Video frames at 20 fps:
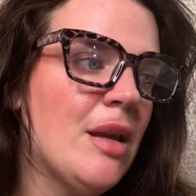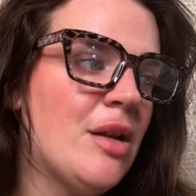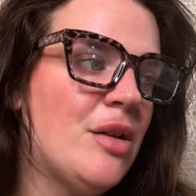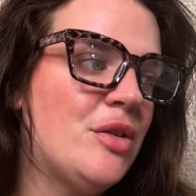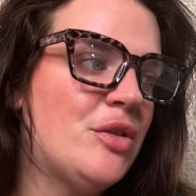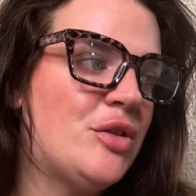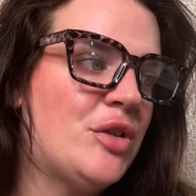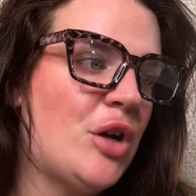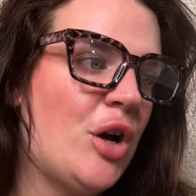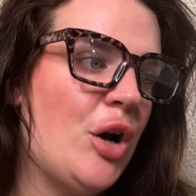
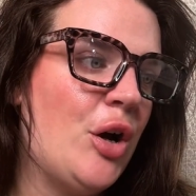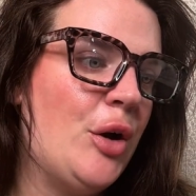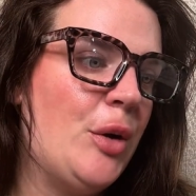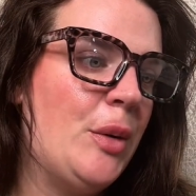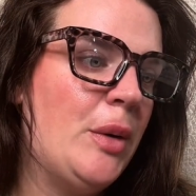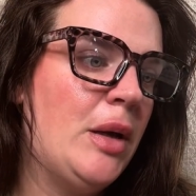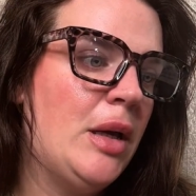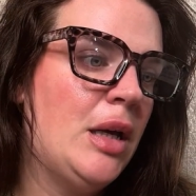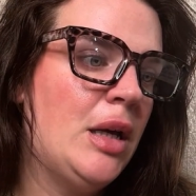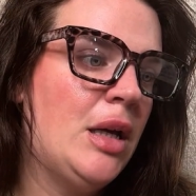So
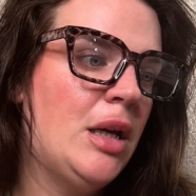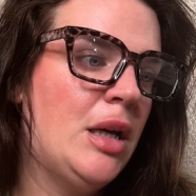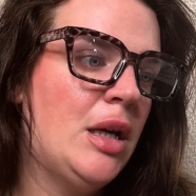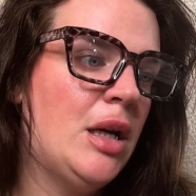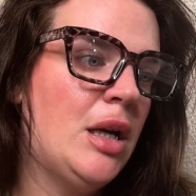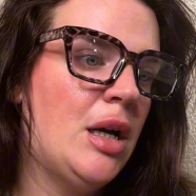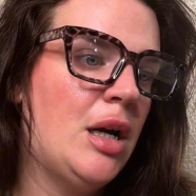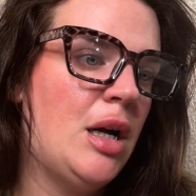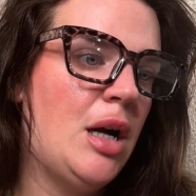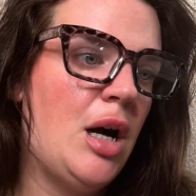
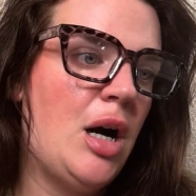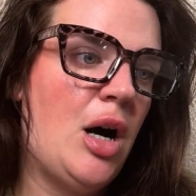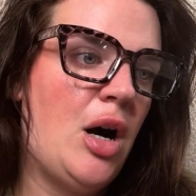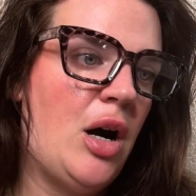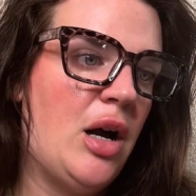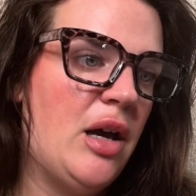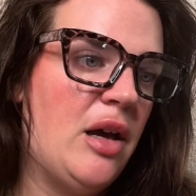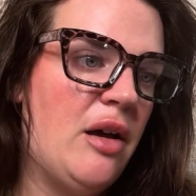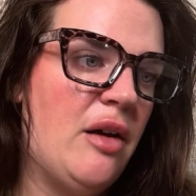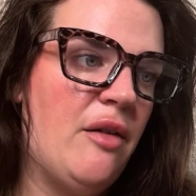
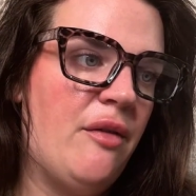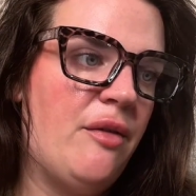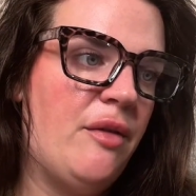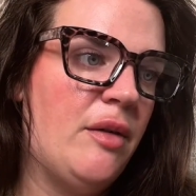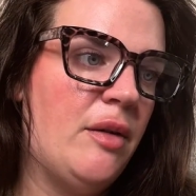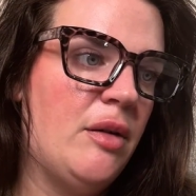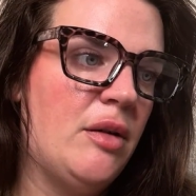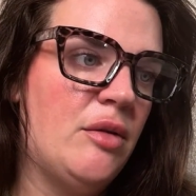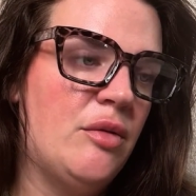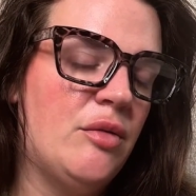I have
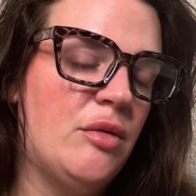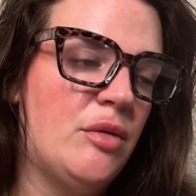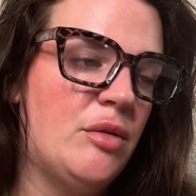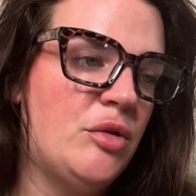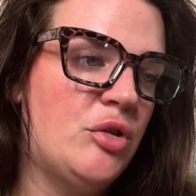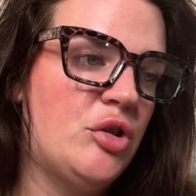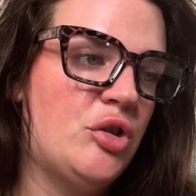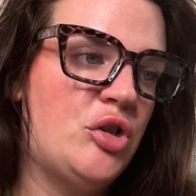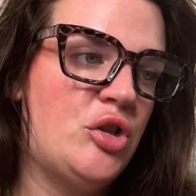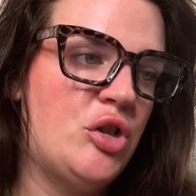
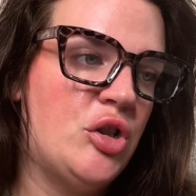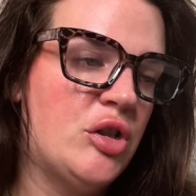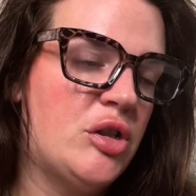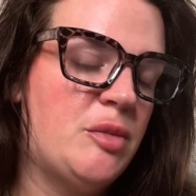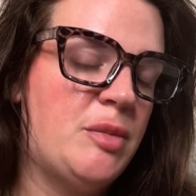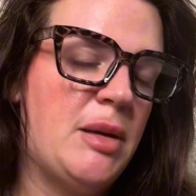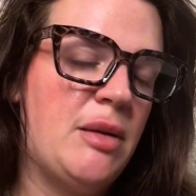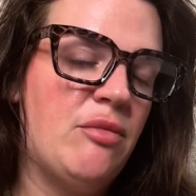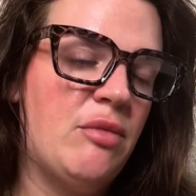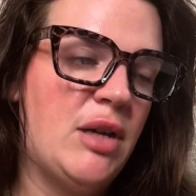just
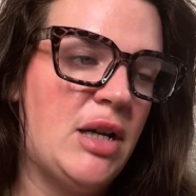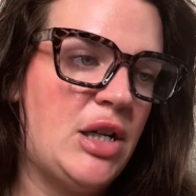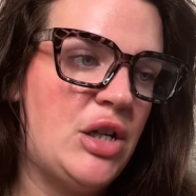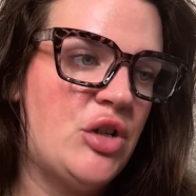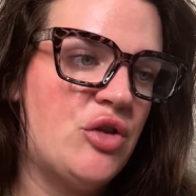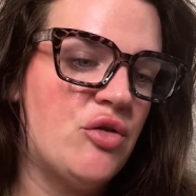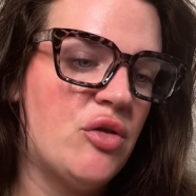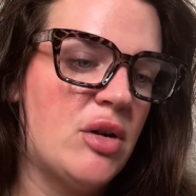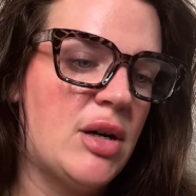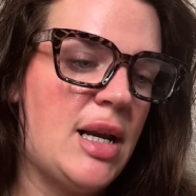been really
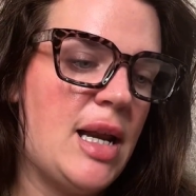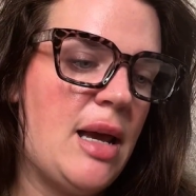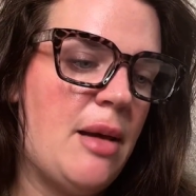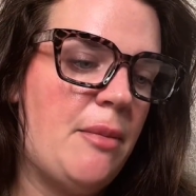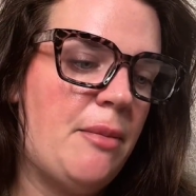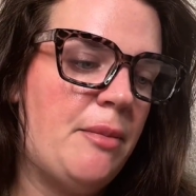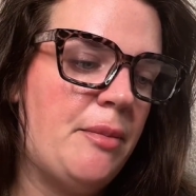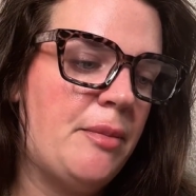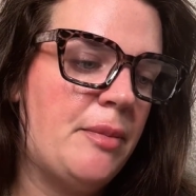struggling.